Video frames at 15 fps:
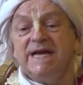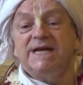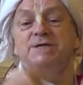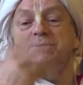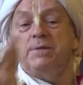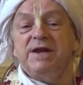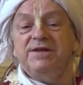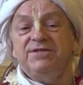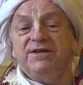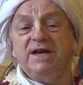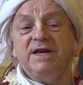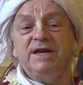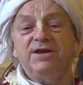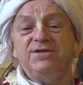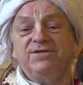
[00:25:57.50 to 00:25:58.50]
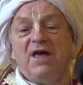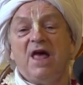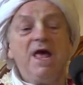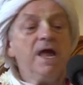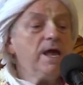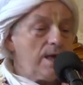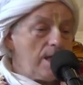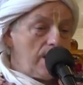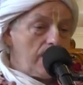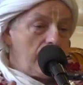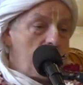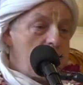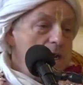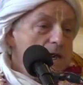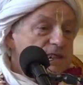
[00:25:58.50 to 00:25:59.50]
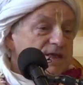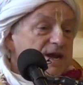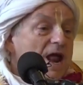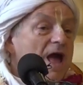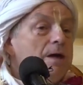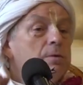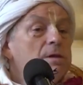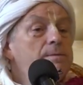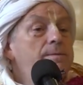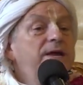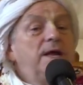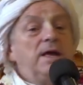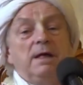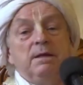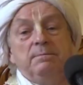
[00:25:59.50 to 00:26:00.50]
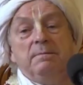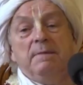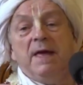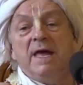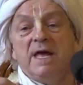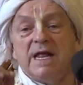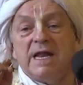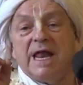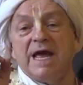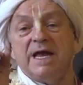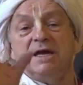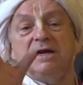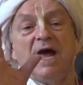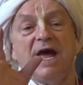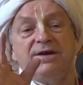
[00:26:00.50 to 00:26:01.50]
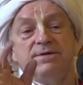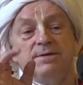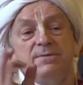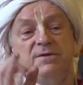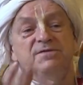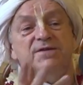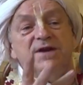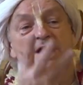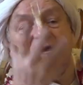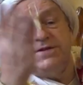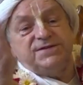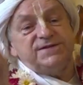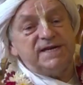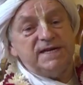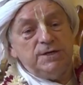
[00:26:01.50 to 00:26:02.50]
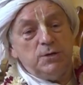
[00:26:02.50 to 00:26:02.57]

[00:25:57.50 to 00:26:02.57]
expressing desire that I will become like an atom of dust in